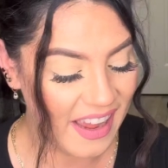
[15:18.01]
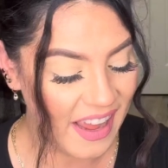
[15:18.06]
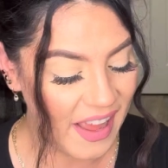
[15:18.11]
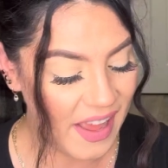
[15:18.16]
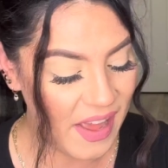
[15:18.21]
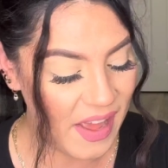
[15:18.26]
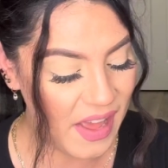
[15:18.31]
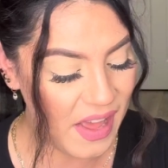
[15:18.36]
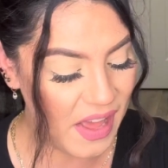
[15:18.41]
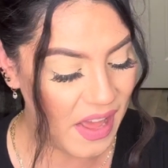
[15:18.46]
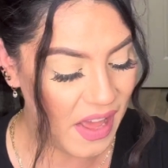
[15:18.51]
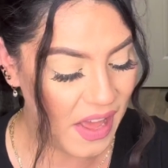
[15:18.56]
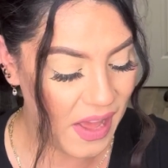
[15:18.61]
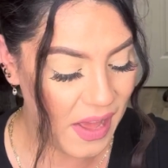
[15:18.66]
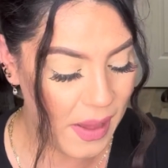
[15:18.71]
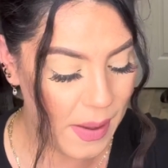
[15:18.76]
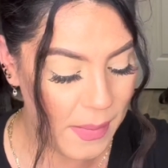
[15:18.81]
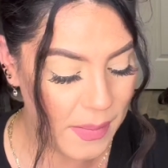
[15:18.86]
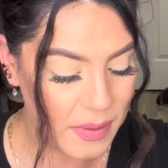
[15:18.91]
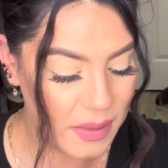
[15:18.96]

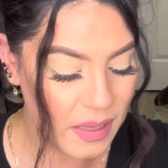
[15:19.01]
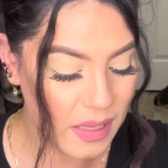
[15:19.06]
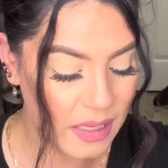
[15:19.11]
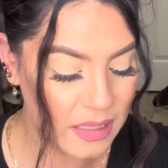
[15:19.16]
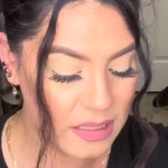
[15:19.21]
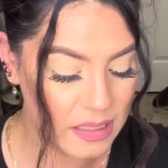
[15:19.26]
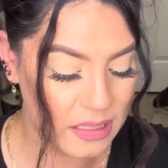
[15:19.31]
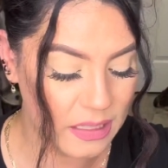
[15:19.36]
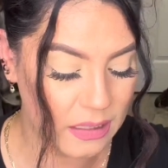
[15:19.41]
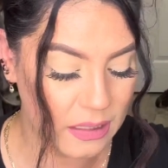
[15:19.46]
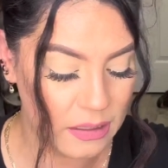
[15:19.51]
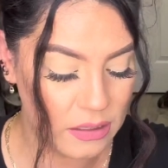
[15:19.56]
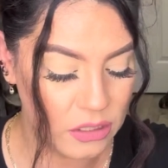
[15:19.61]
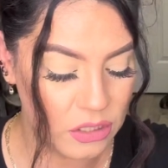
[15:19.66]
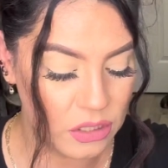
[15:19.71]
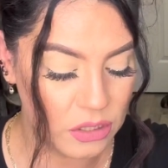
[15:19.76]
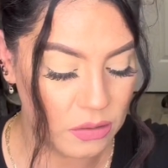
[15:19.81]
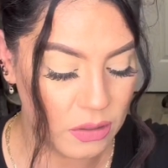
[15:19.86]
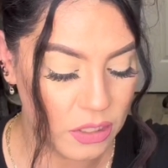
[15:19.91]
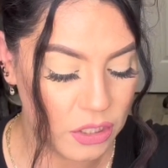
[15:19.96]
Let's see. Let's
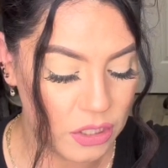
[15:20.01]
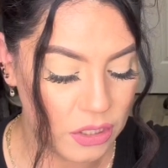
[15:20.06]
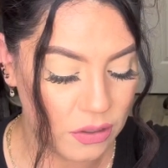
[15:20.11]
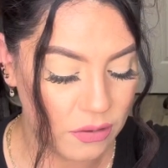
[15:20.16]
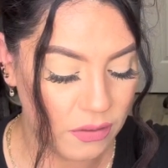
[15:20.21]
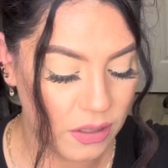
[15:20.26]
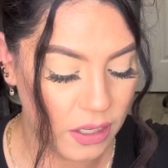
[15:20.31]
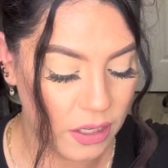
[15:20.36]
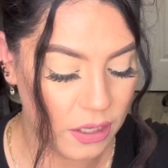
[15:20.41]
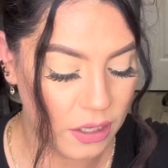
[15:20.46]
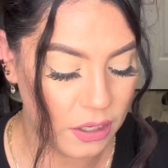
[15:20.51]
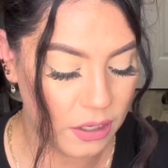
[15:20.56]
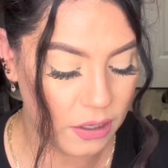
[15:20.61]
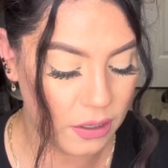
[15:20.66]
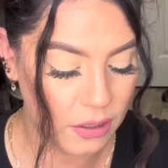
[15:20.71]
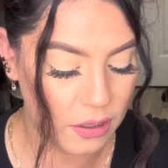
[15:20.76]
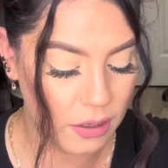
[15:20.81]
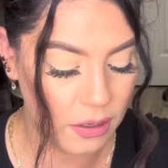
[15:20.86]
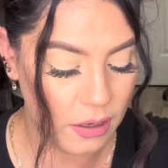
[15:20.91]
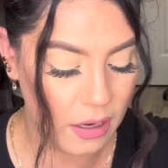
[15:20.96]
just watch it over
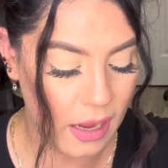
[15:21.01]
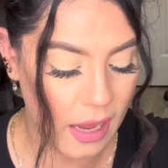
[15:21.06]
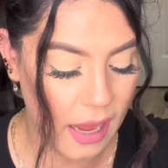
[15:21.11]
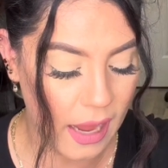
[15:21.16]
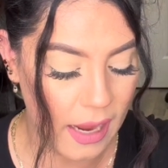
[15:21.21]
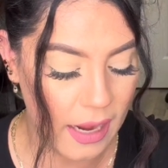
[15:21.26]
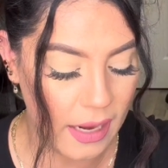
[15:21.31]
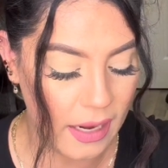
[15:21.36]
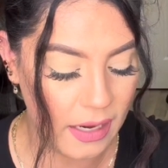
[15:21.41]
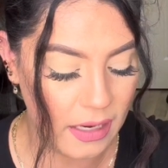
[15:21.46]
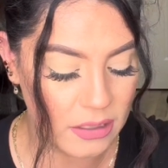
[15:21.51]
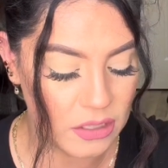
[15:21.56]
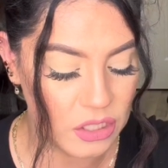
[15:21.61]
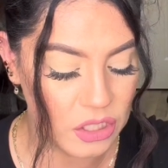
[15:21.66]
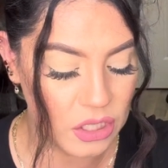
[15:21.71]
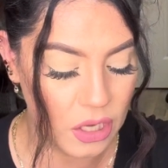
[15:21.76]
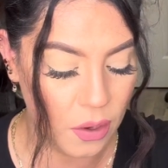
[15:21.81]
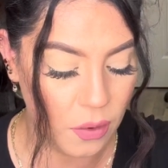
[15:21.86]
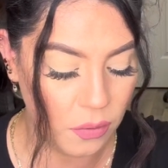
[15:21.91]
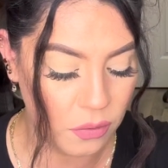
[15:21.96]
here. I
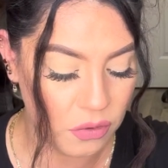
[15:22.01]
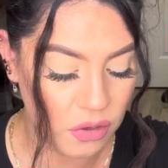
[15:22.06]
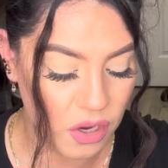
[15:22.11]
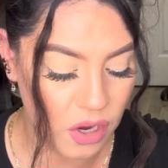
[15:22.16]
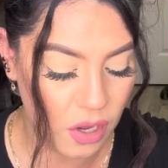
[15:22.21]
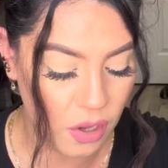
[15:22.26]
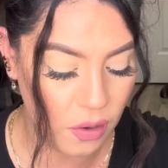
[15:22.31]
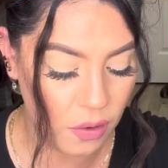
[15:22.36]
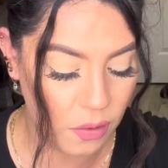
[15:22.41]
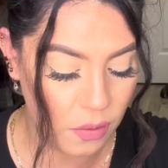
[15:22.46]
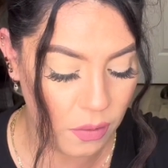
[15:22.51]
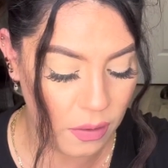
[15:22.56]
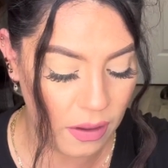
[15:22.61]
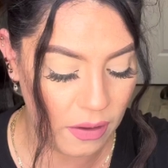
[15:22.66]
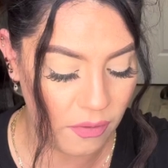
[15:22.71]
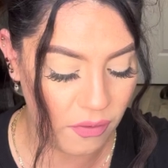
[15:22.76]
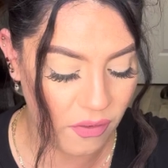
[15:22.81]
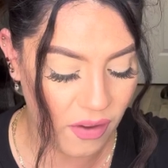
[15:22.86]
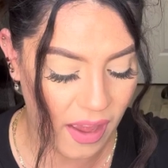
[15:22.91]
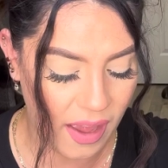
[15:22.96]
don't know
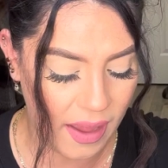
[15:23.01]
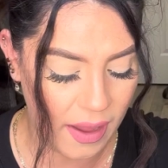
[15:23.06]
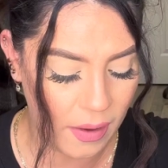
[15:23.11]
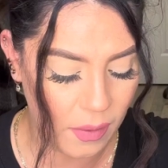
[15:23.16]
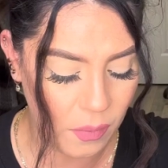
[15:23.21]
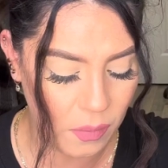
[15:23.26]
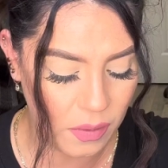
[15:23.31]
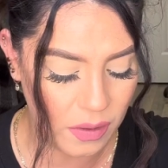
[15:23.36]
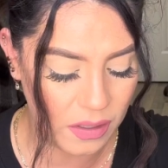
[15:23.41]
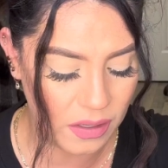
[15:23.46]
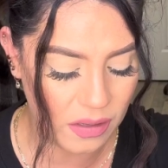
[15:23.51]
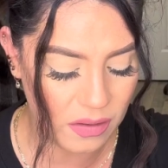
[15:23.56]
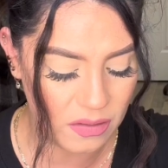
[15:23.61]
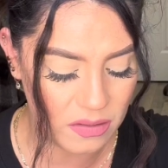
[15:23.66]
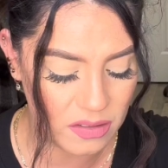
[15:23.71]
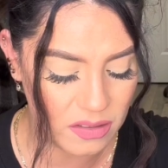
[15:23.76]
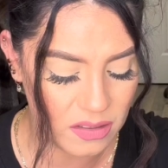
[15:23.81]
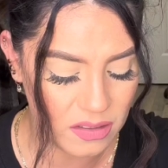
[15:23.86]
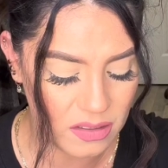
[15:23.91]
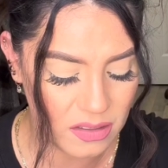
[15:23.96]
if I would
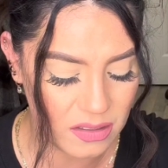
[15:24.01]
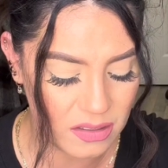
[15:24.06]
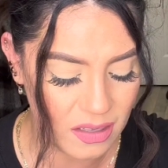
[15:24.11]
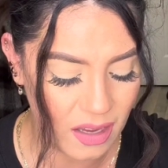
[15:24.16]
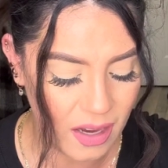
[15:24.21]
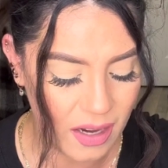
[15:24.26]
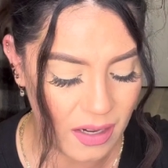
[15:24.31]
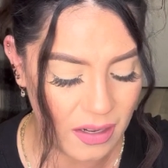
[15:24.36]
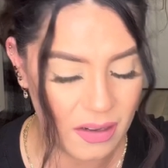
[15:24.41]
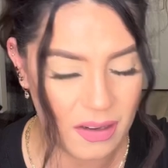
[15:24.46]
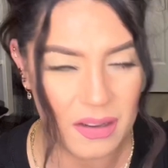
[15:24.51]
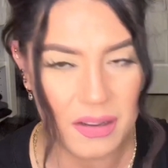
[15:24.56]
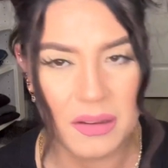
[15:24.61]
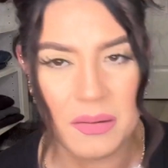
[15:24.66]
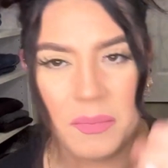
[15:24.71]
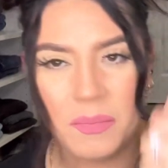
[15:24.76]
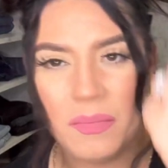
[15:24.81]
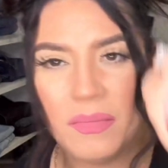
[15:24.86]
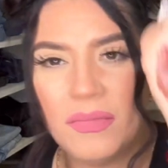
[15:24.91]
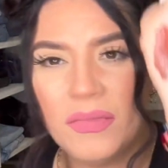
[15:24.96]
use this
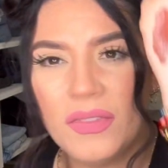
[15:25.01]
item.